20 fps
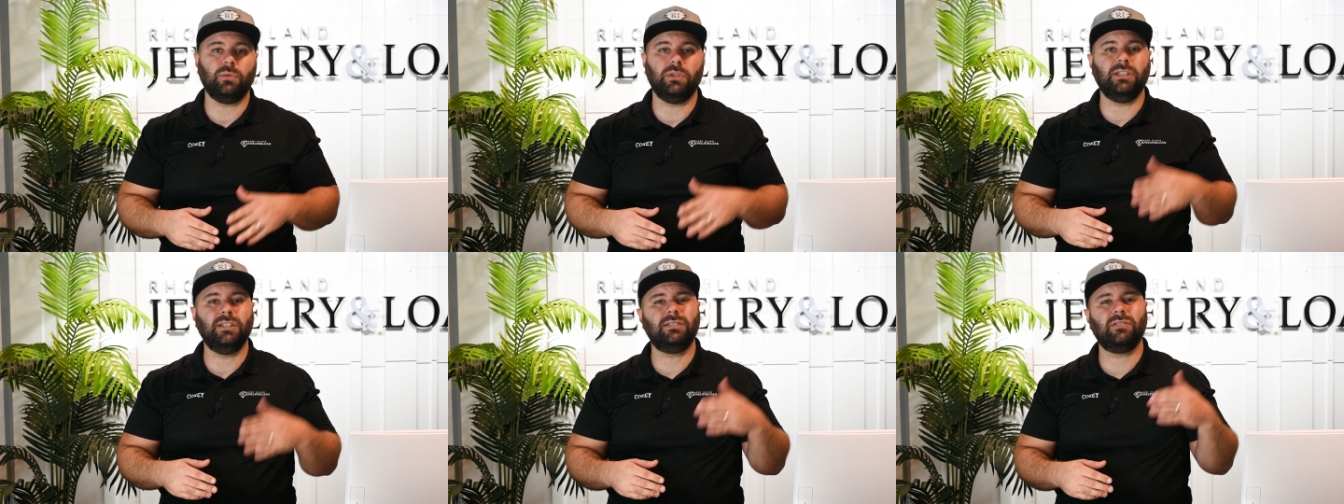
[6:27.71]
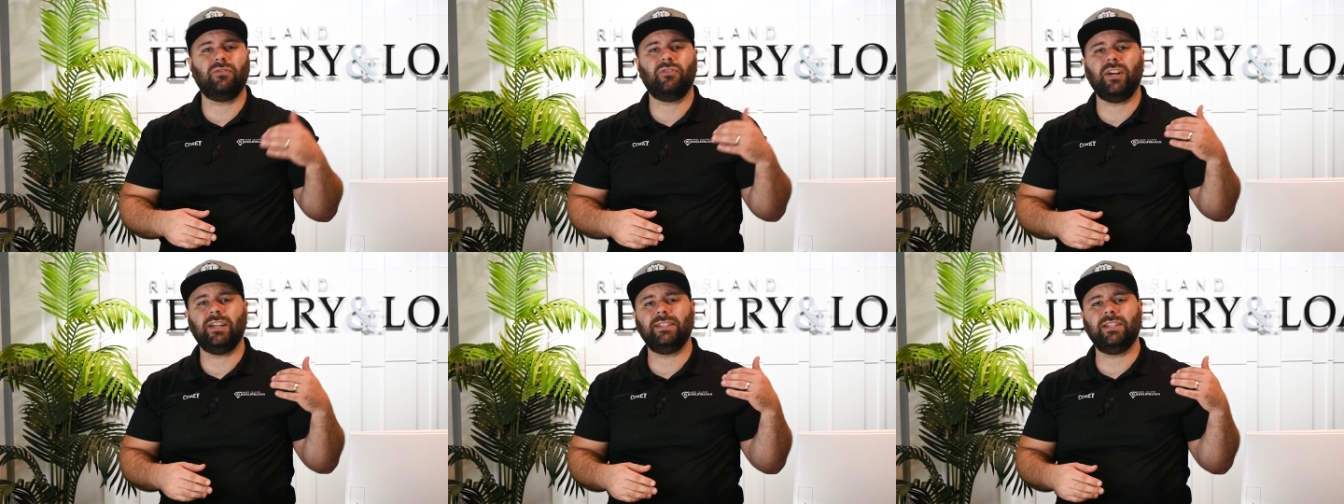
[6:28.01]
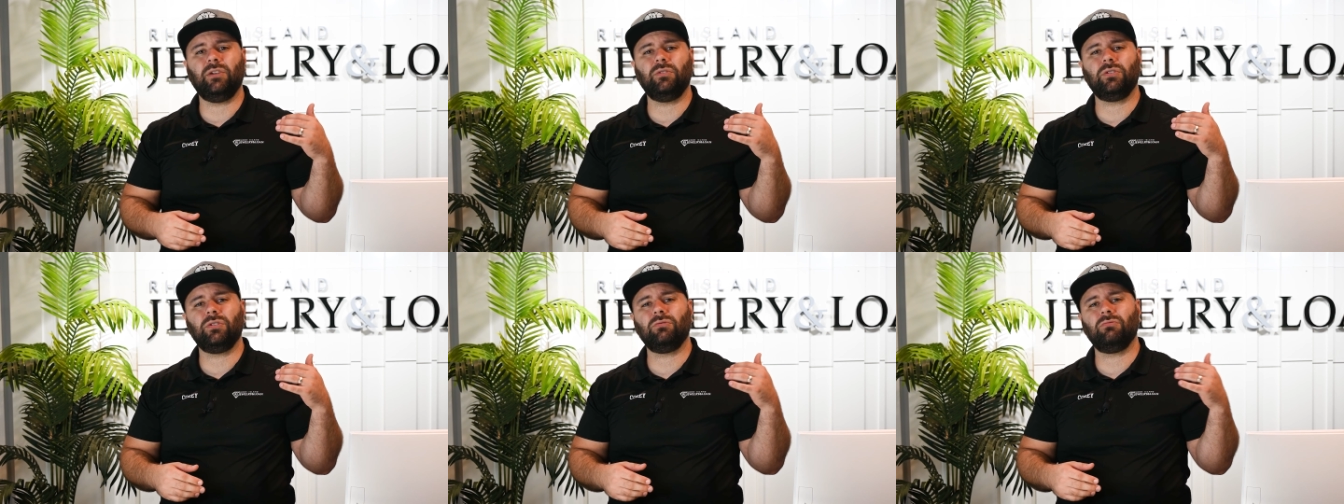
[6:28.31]
We need to
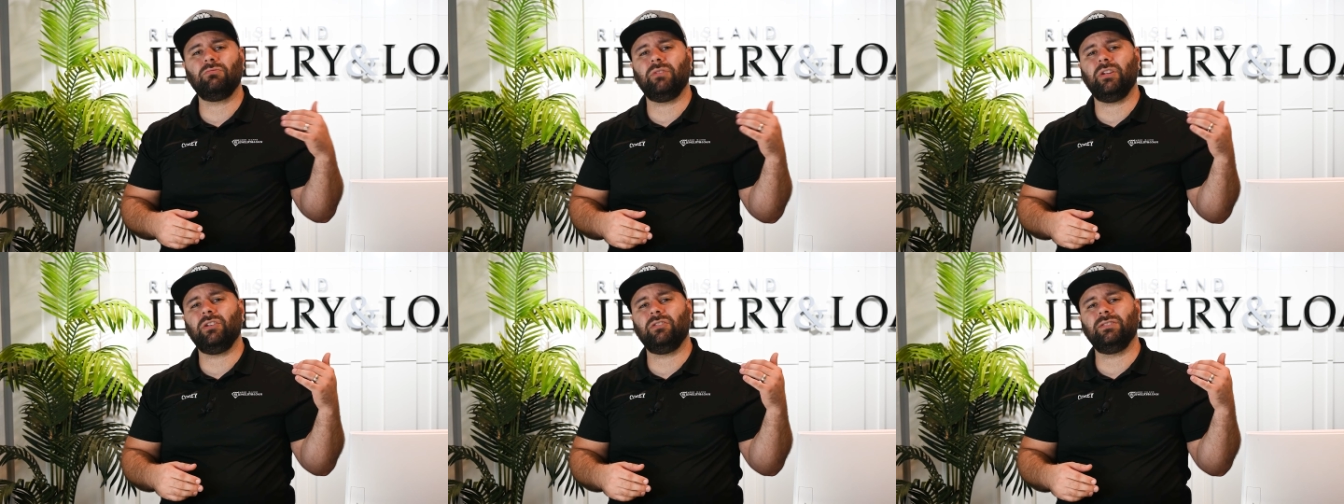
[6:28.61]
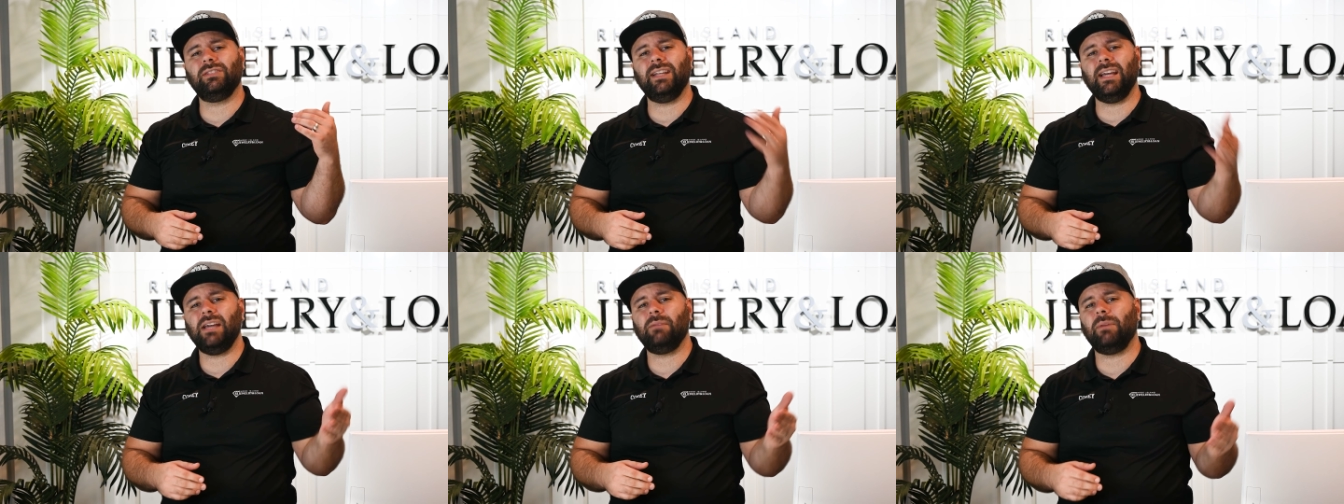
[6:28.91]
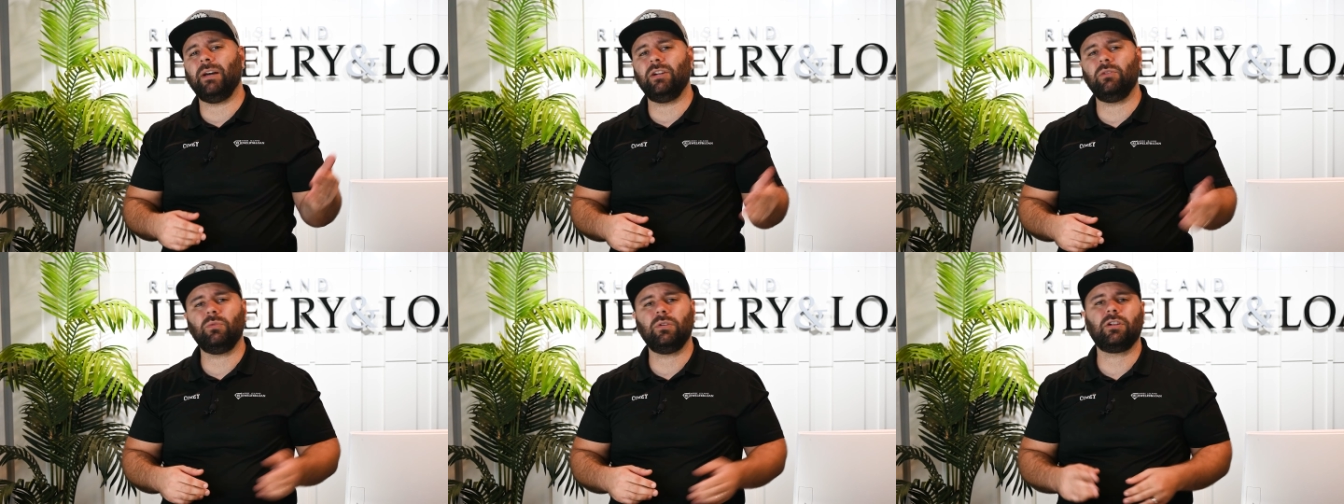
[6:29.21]
find out her real name.
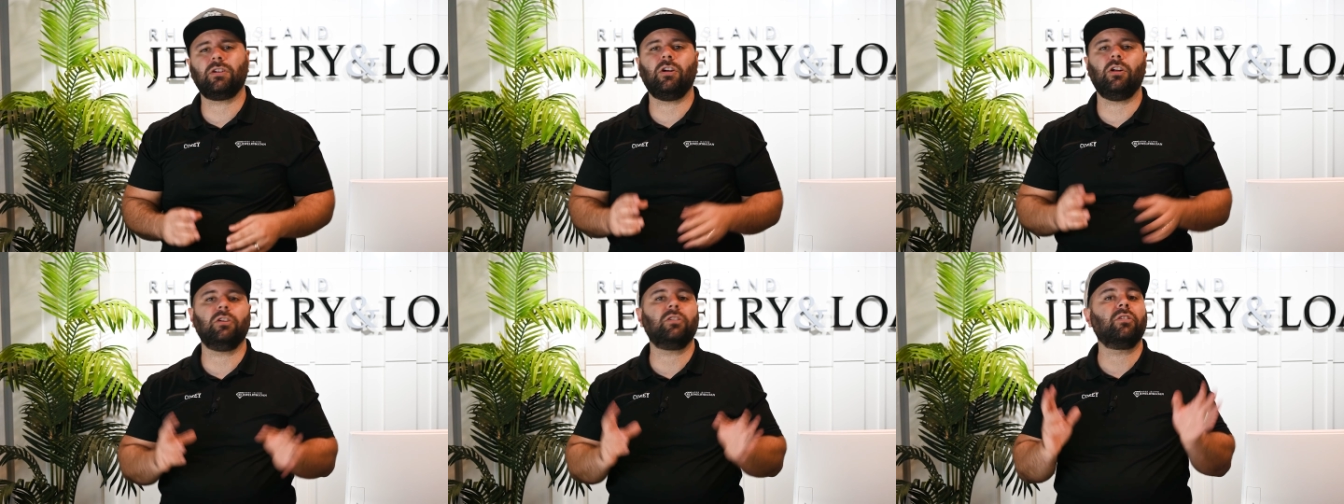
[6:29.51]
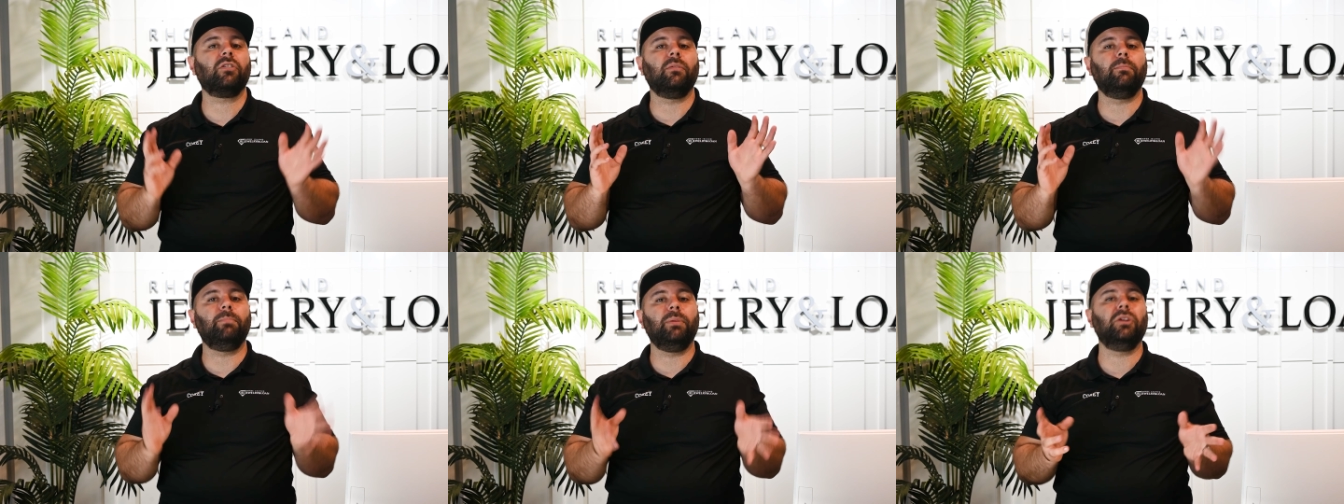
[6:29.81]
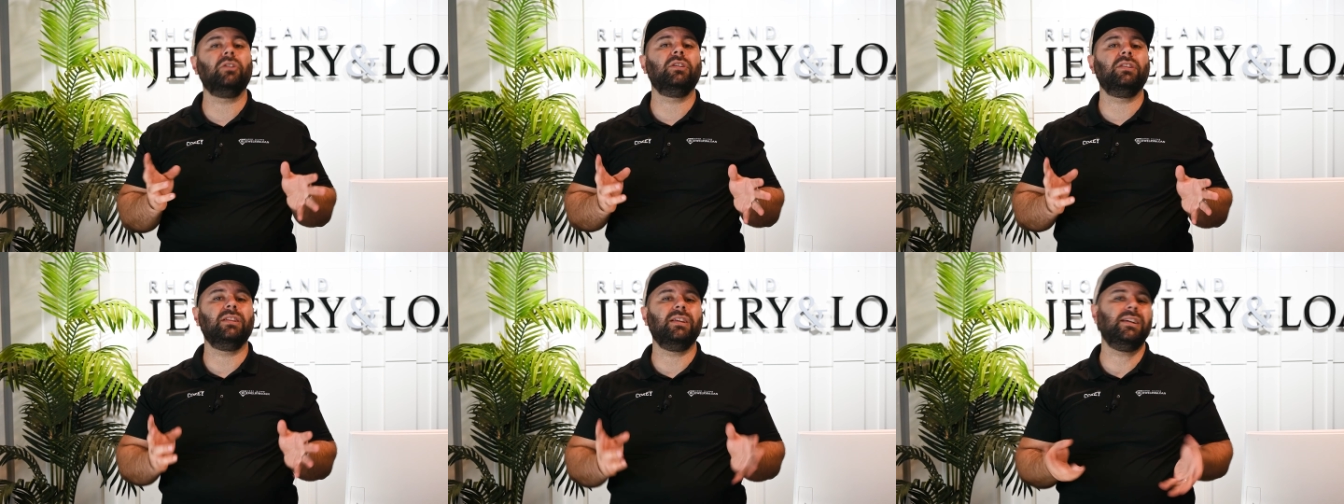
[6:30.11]
I don't want to call her the
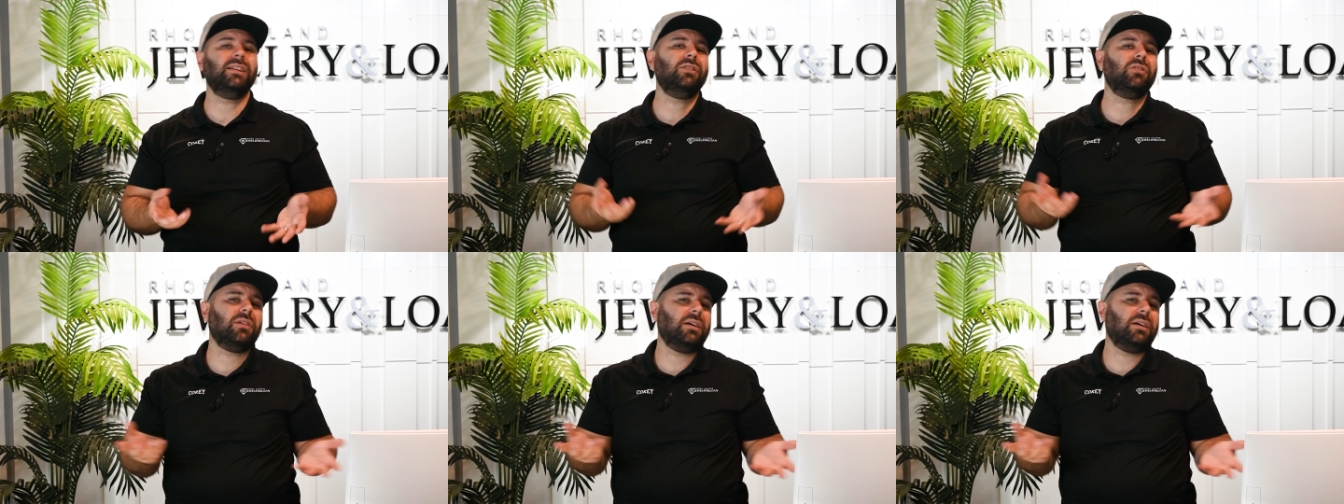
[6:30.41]
bearded lady,